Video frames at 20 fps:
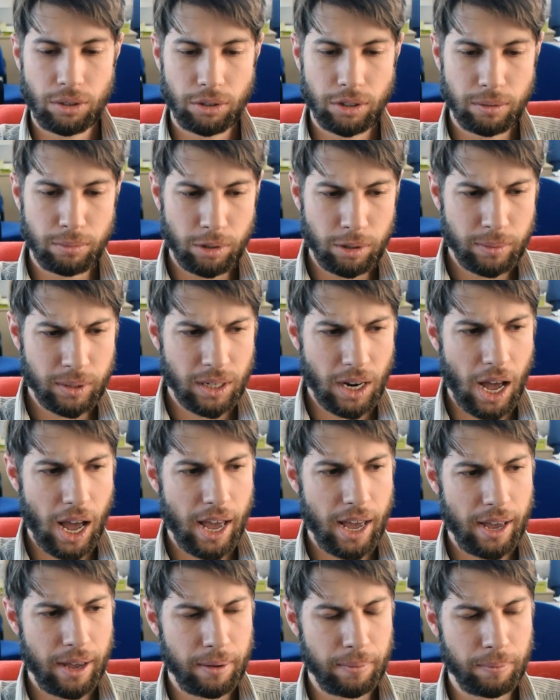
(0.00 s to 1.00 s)
at the moment
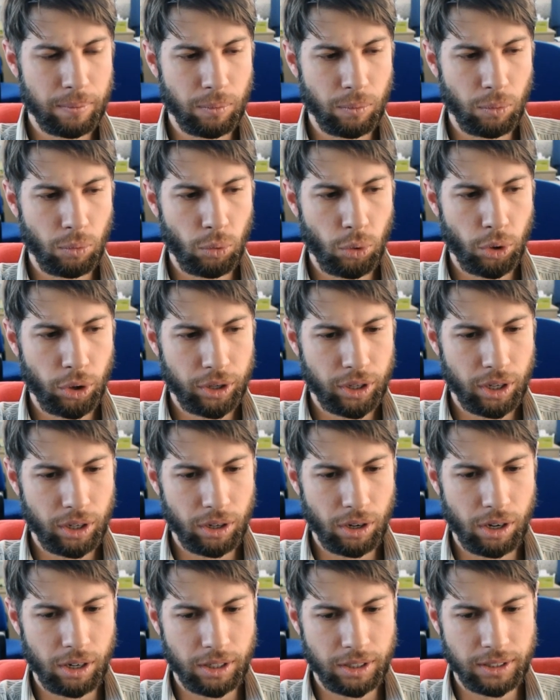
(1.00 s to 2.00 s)
I am working
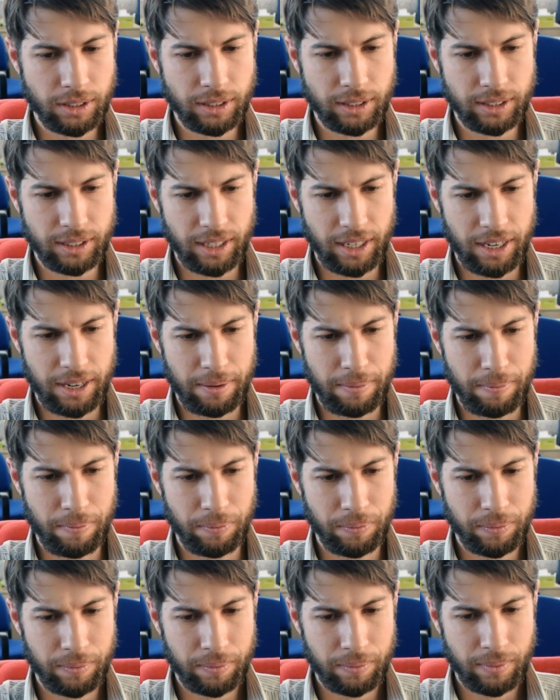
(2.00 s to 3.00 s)

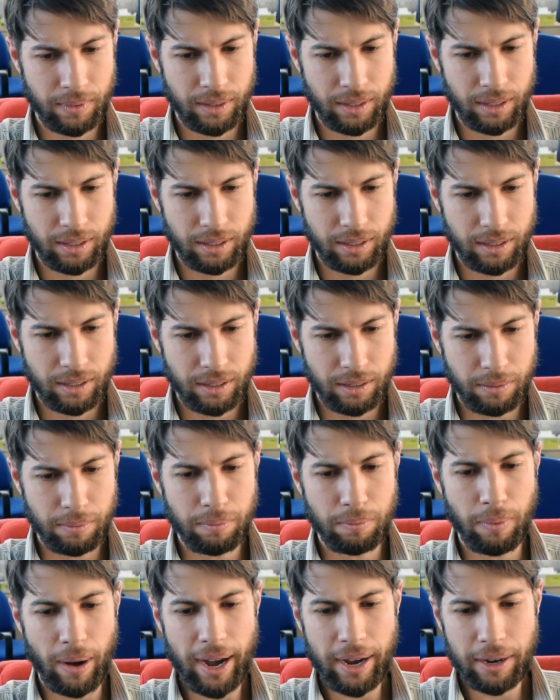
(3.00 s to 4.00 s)
on
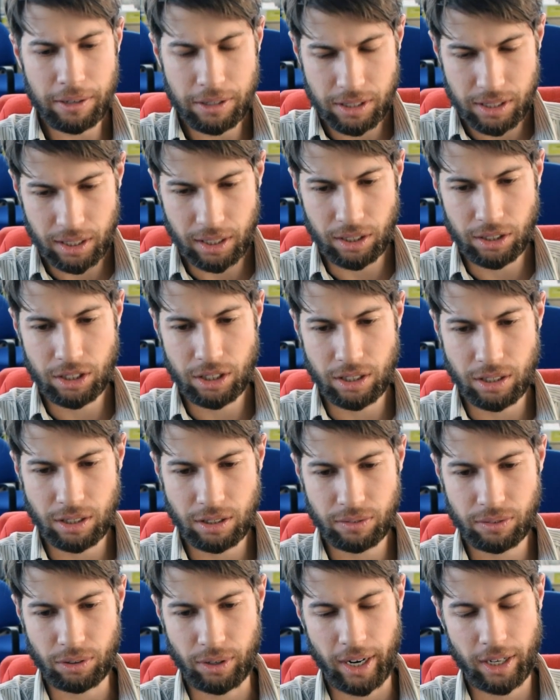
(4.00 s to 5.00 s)

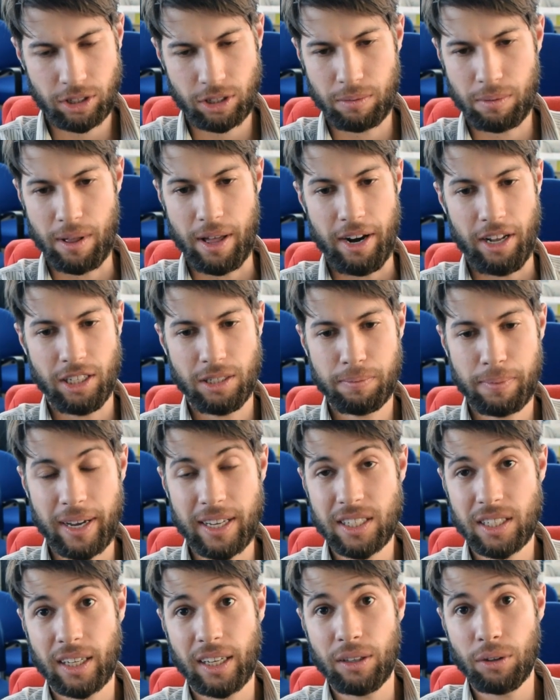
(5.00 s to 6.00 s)
biosignatures for exoplanets,
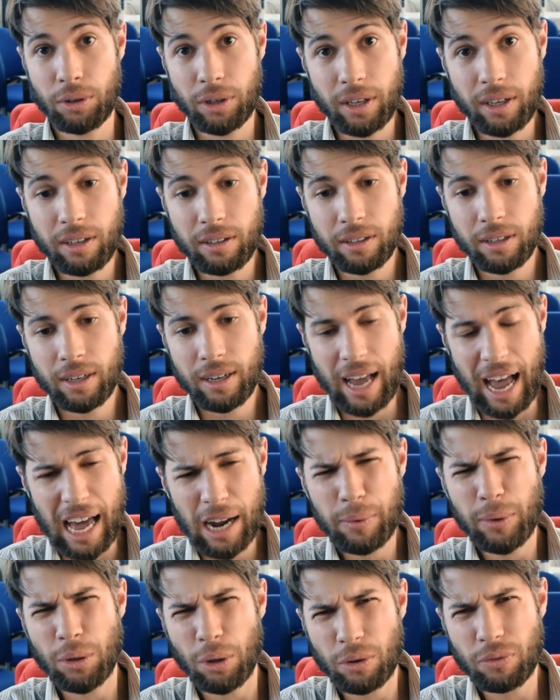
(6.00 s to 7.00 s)
basically how
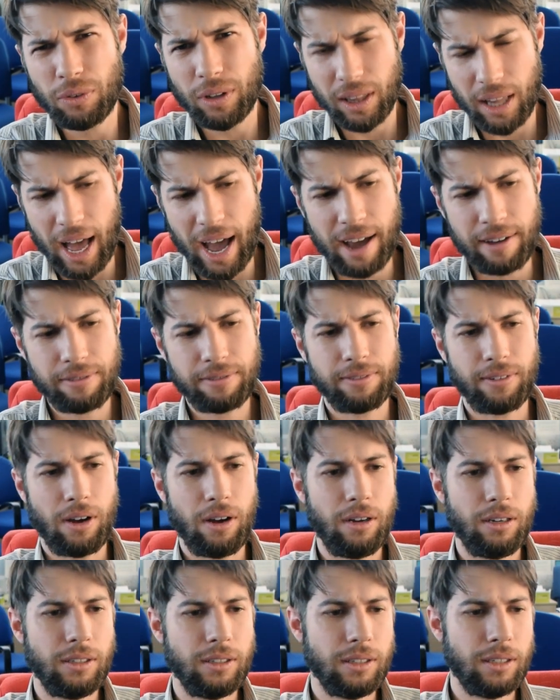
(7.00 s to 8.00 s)
do we look for life
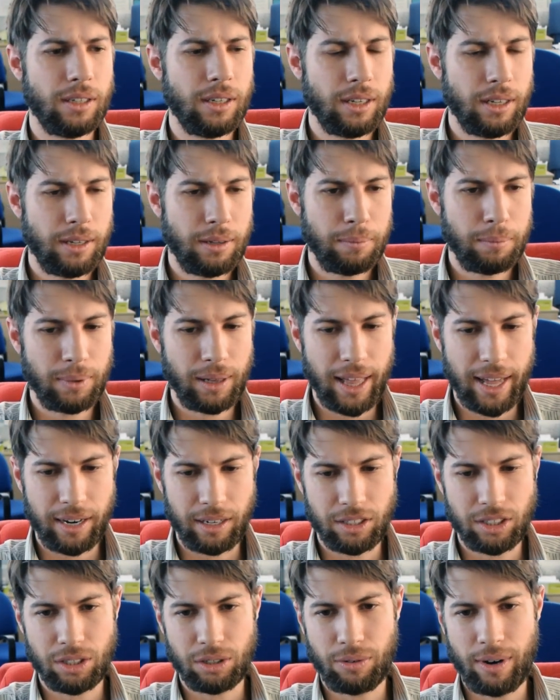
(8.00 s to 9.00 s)
on
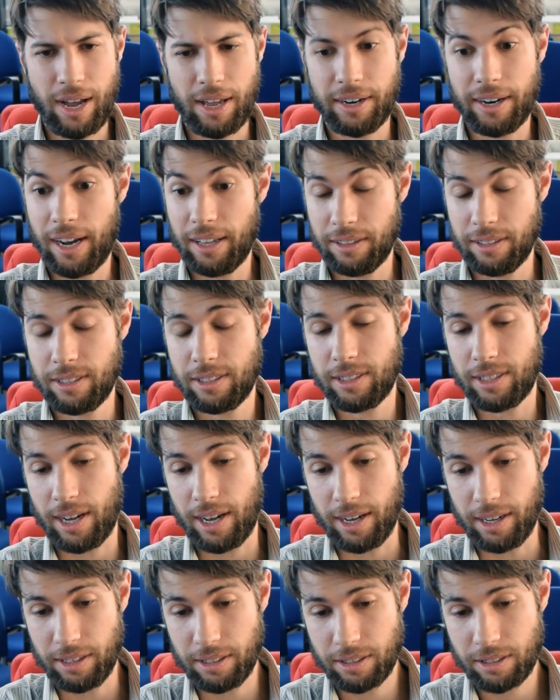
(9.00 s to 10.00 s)
planets around other
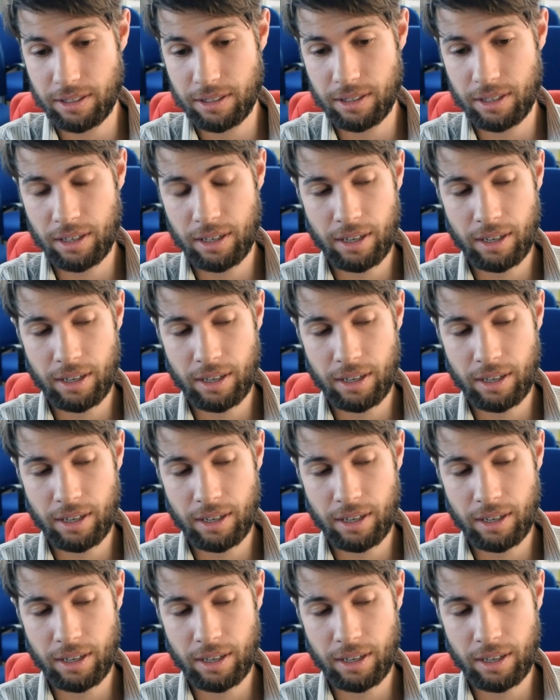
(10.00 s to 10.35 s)
stars.